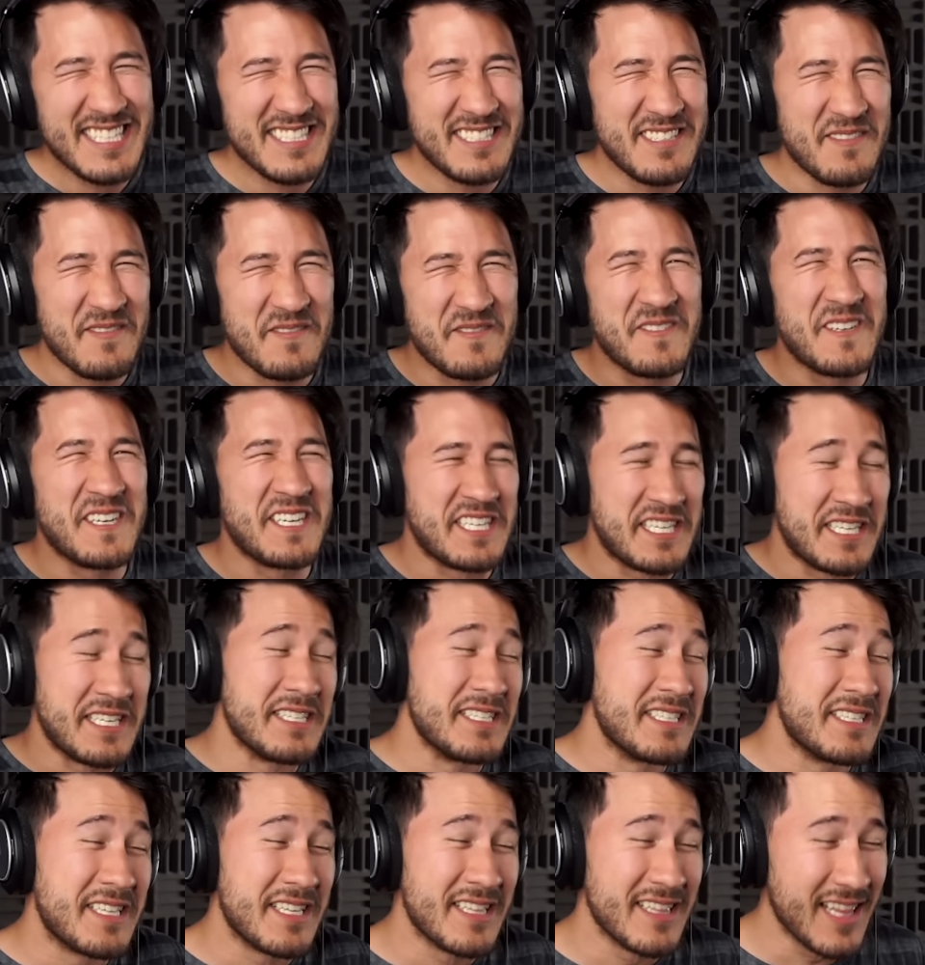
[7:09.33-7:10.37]
a
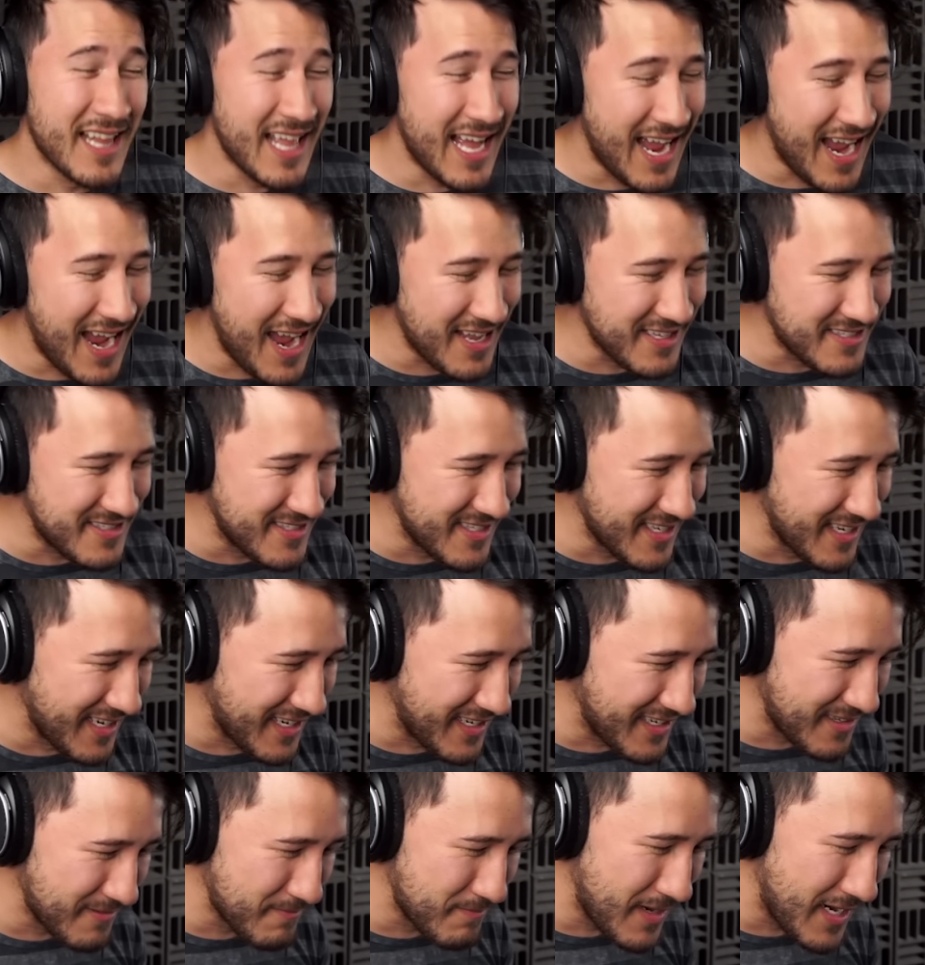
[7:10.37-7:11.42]
fucking
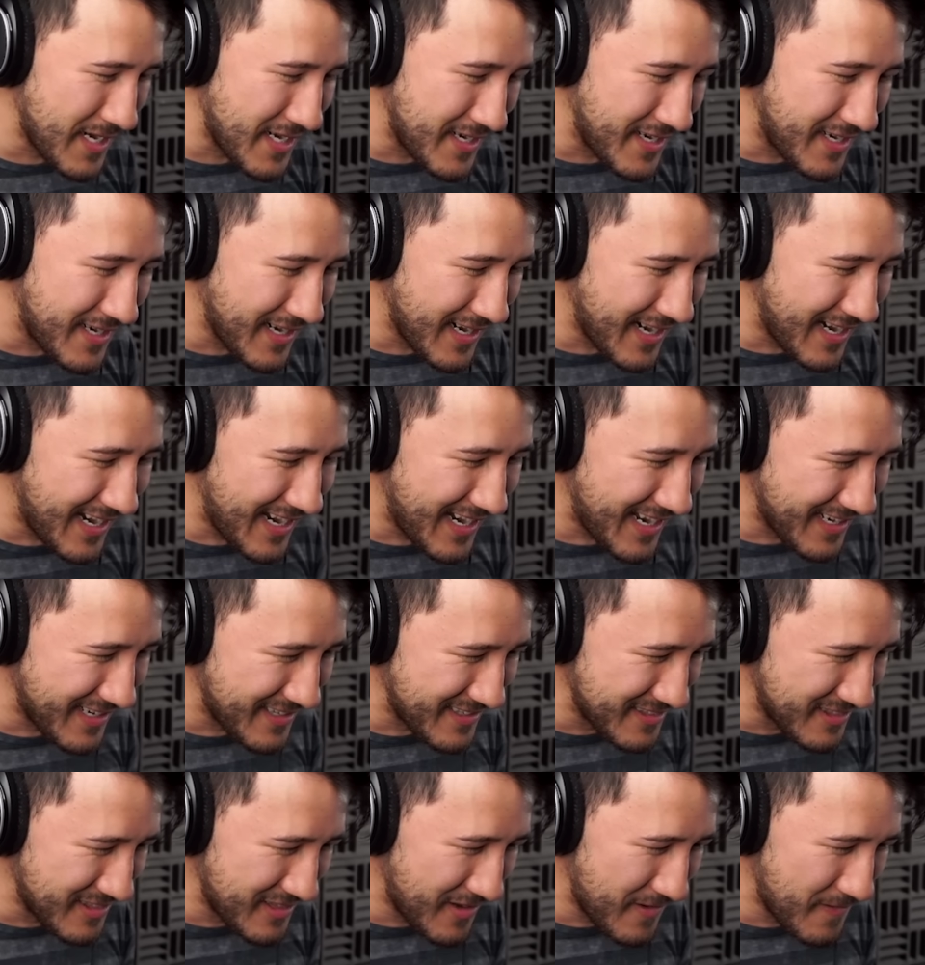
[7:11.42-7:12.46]
classic. My God, I
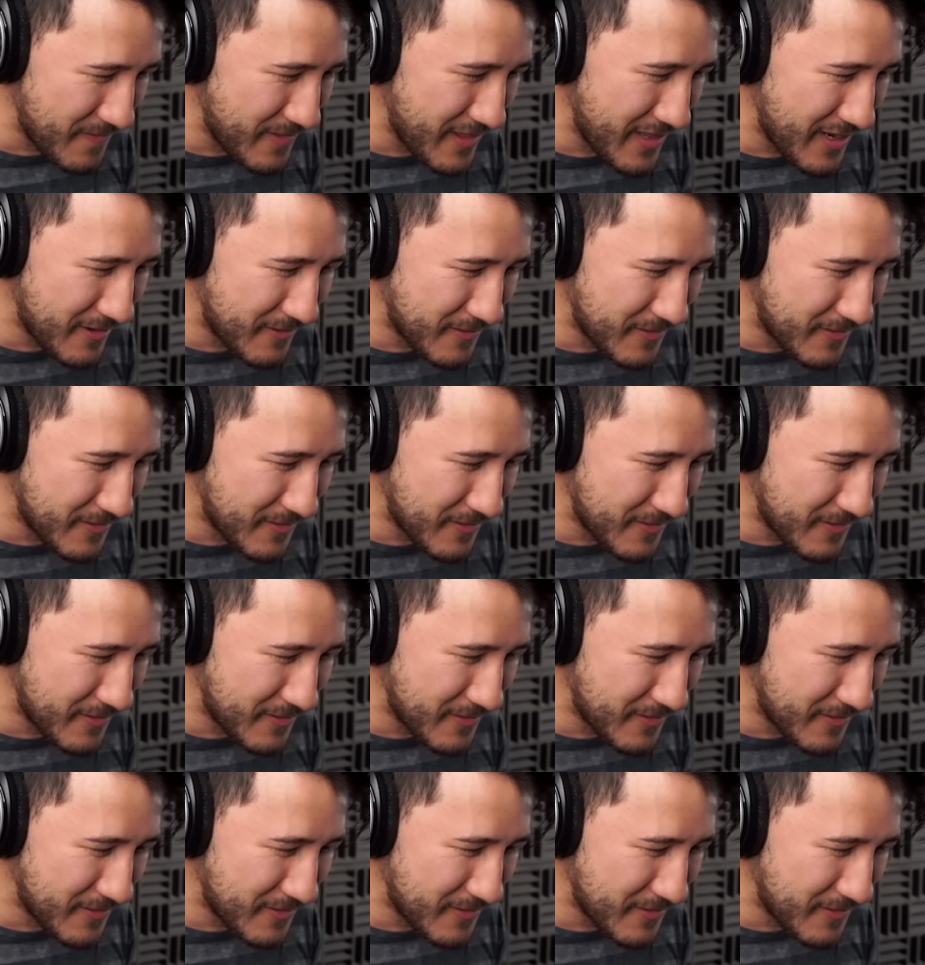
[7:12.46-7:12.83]
love that